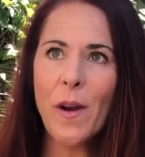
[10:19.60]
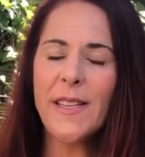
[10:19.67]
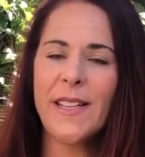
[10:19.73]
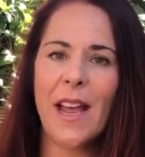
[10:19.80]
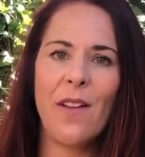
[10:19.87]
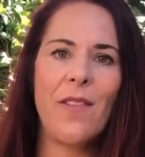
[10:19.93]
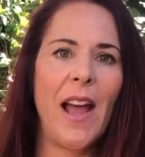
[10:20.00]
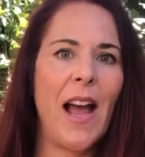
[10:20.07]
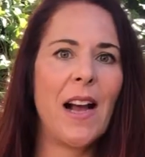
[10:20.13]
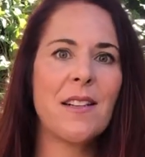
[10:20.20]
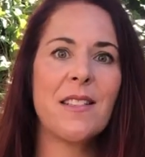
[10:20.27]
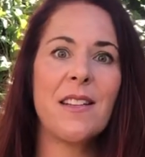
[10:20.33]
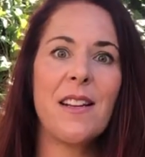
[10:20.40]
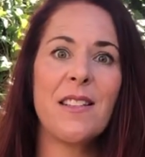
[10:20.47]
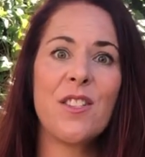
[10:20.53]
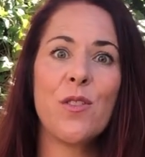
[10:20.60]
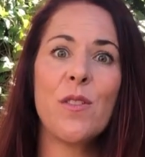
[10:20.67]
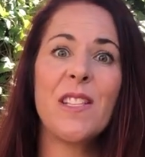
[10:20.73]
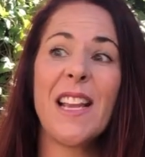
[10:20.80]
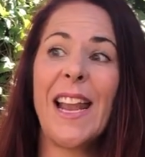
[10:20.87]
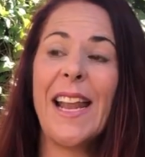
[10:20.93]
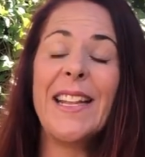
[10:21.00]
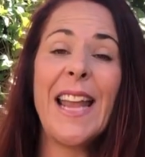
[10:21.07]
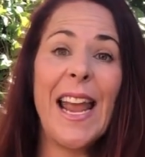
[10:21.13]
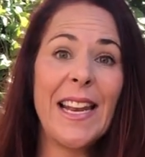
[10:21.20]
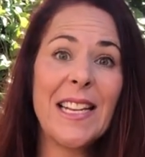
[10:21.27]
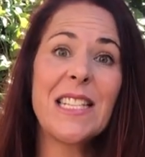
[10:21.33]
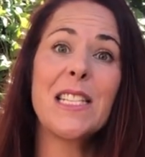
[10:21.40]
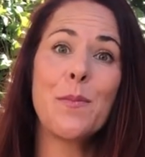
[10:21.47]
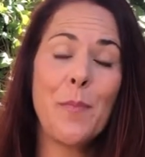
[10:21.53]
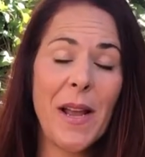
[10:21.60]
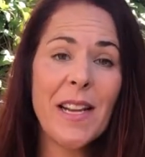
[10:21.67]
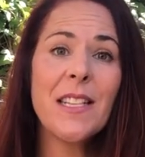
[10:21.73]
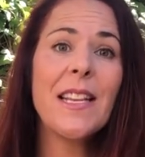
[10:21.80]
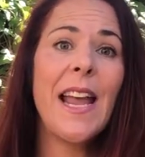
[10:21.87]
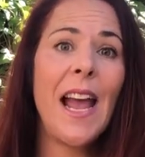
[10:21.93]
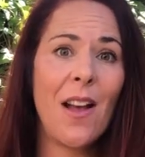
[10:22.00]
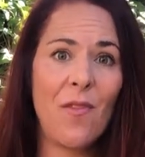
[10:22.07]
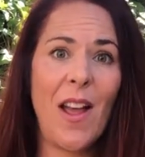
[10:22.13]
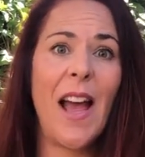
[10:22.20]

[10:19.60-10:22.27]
have access to us and expect to have